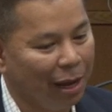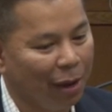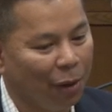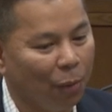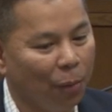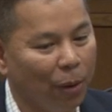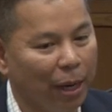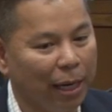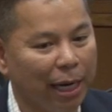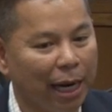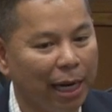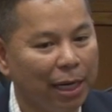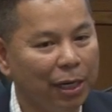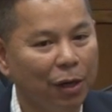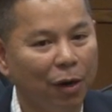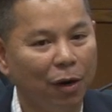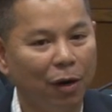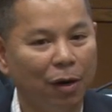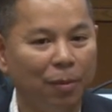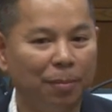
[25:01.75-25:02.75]
When I
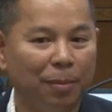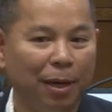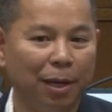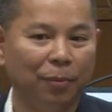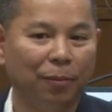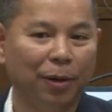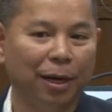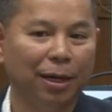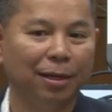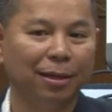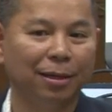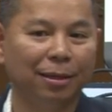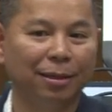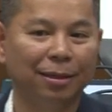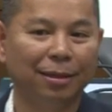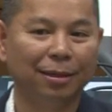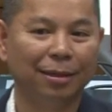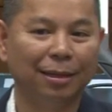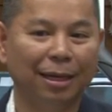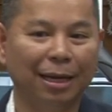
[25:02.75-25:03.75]
call my
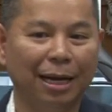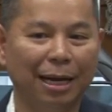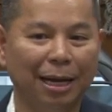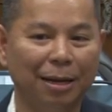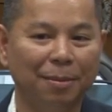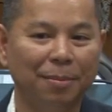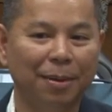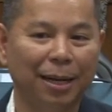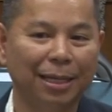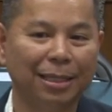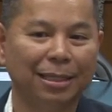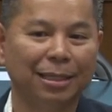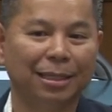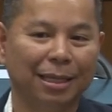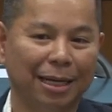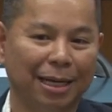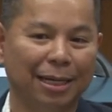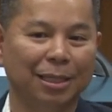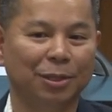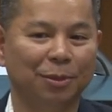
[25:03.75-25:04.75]
regular Amex
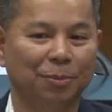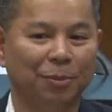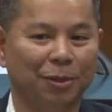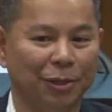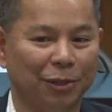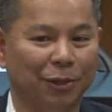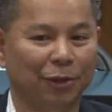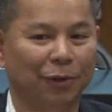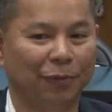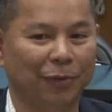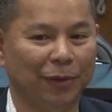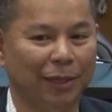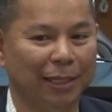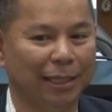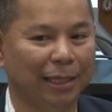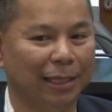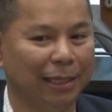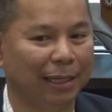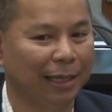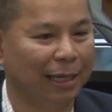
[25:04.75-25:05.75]
customer
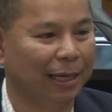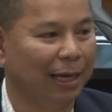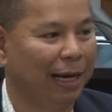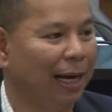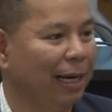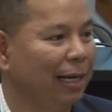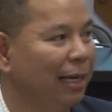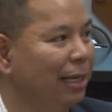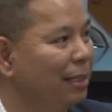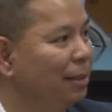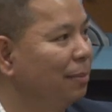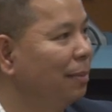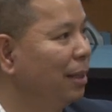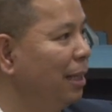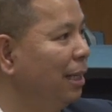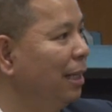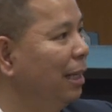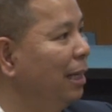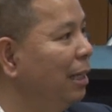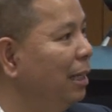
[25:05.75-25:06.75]
service, I get
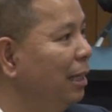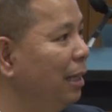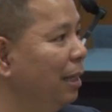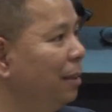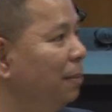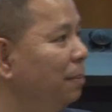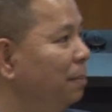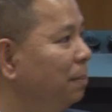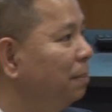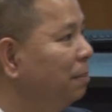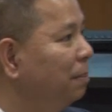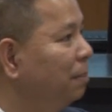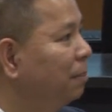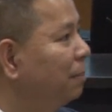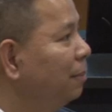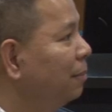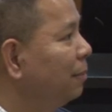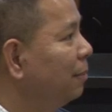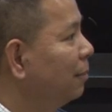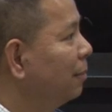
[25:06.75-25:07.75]
somebody in India.
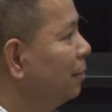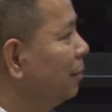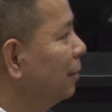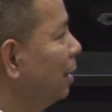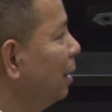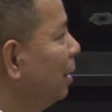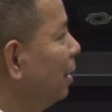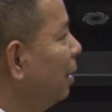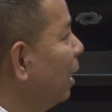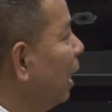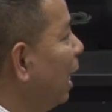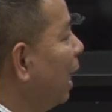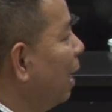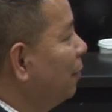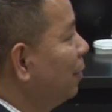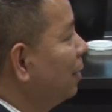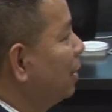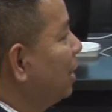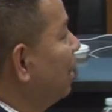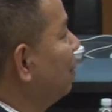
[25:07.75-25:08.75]

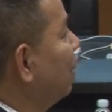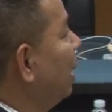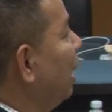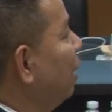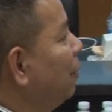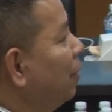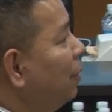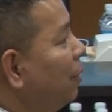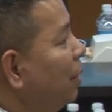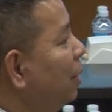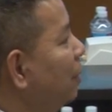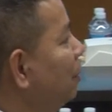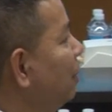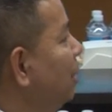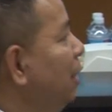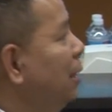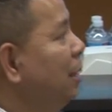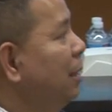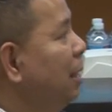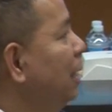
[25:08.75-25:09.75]
Half the time I have no idea
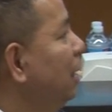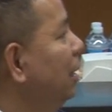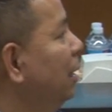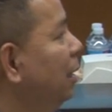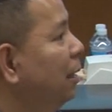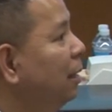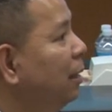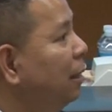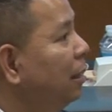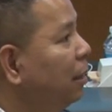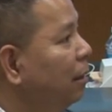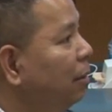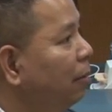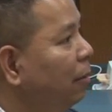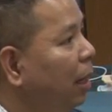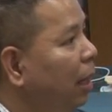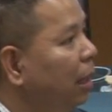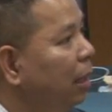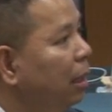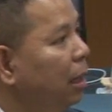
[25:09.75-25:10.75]
what they say,
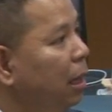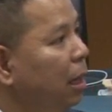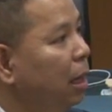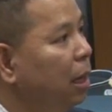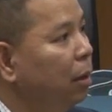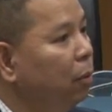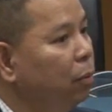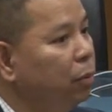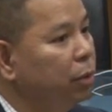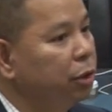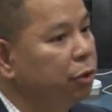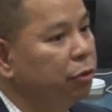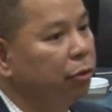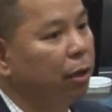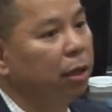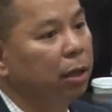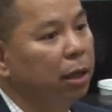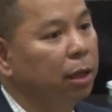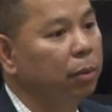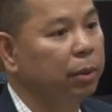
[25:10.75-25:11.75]
right? We're
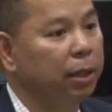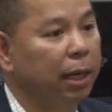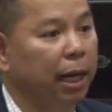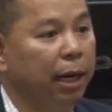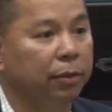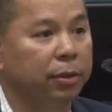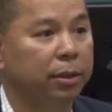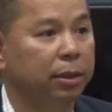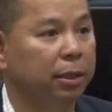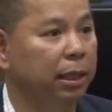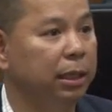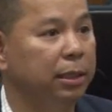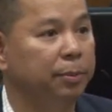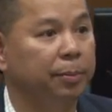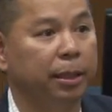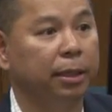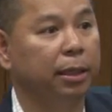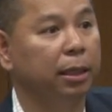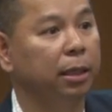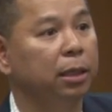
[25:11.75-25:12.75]
struggling with language. They
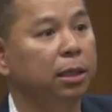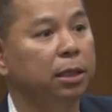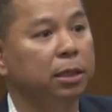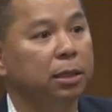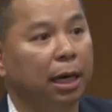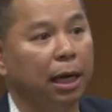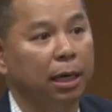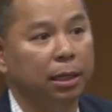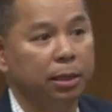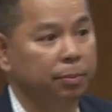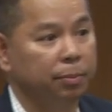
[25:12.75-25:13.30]
speak English, I